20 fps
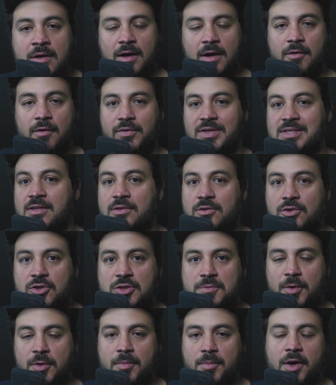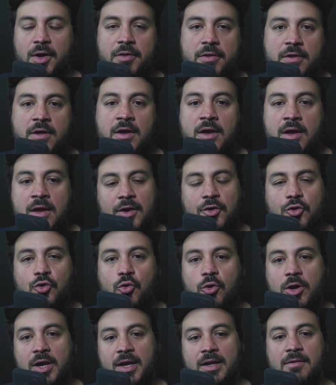visitors per month. You
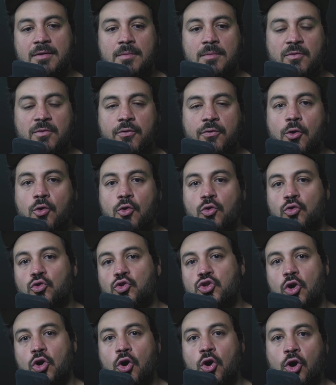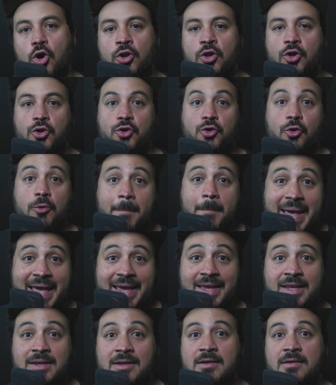can focus on your
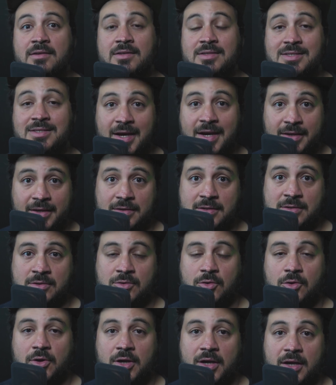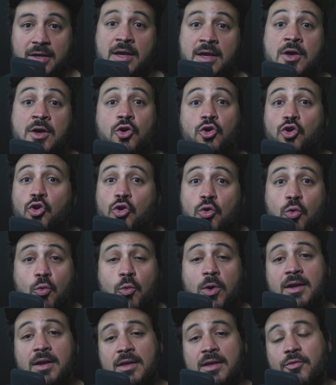main sites, okay? You don't
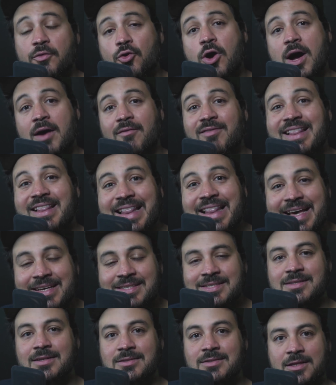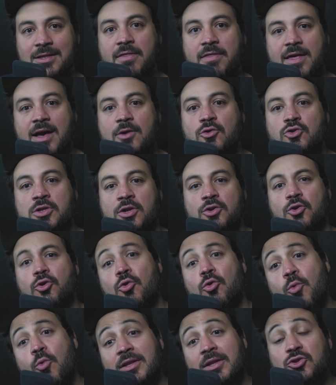want, if you have less than 10,000, you
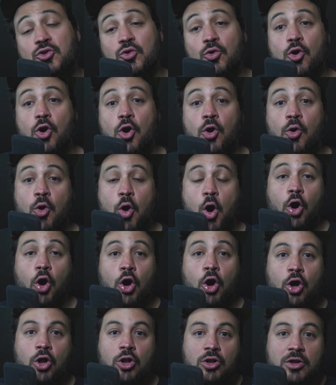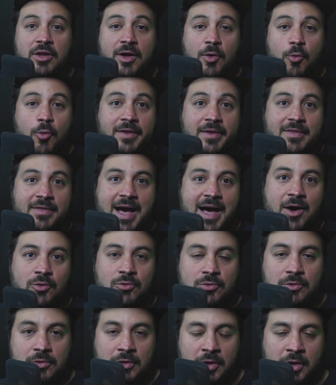don't want to go all the way
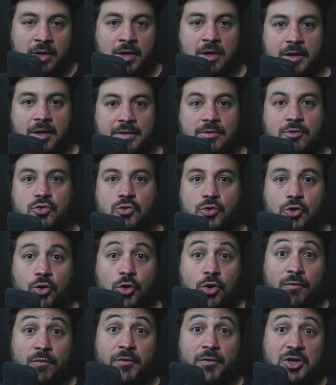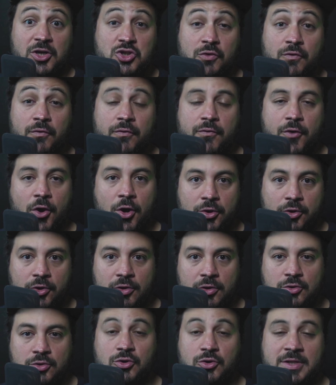down into your conversion
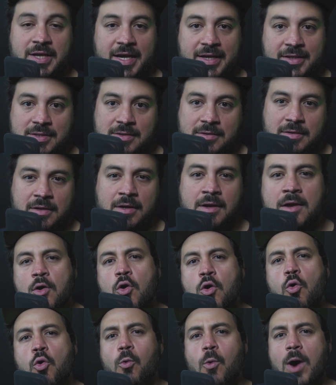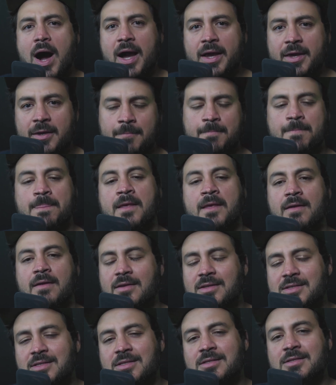funnel to test. Why?
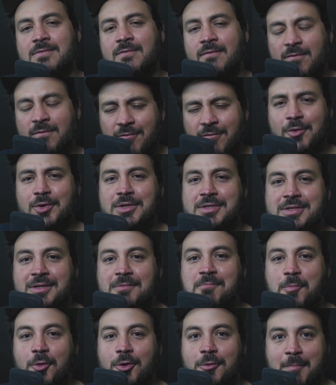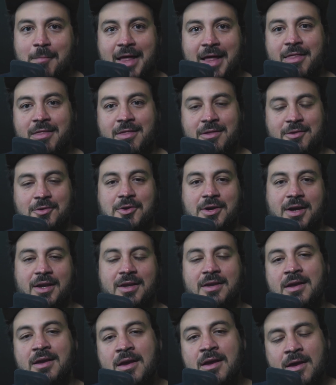This is very simple math,
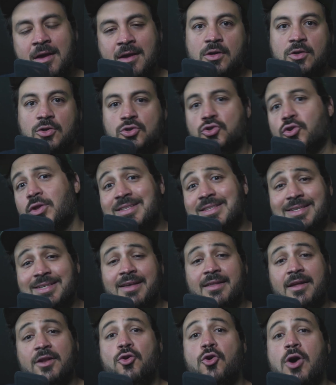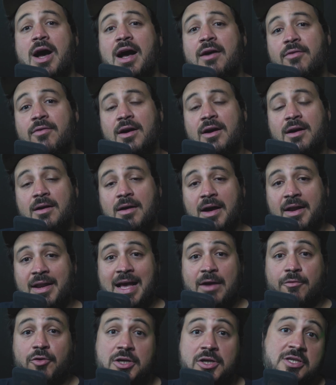okay? So let's say that you have an
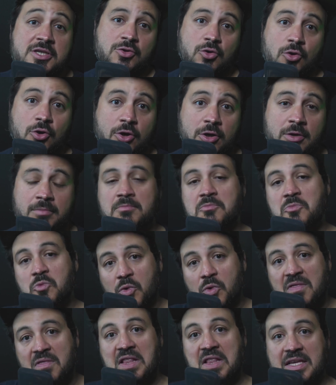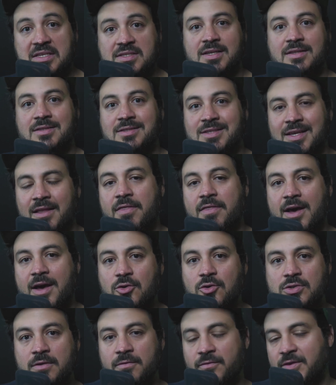average store with less than
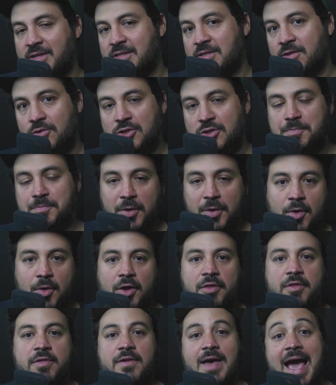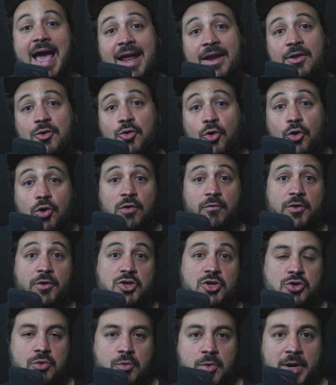10,000 visitors per month, and your
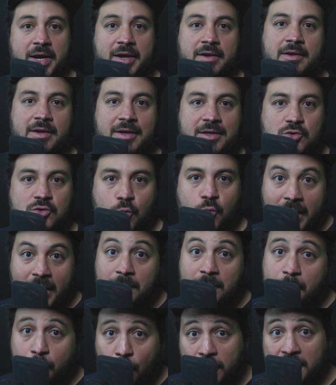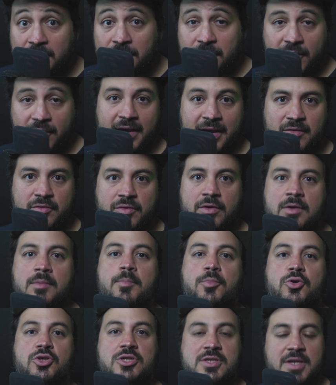conversion rate is
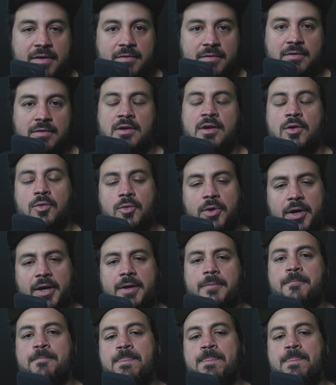1.5%. Okay.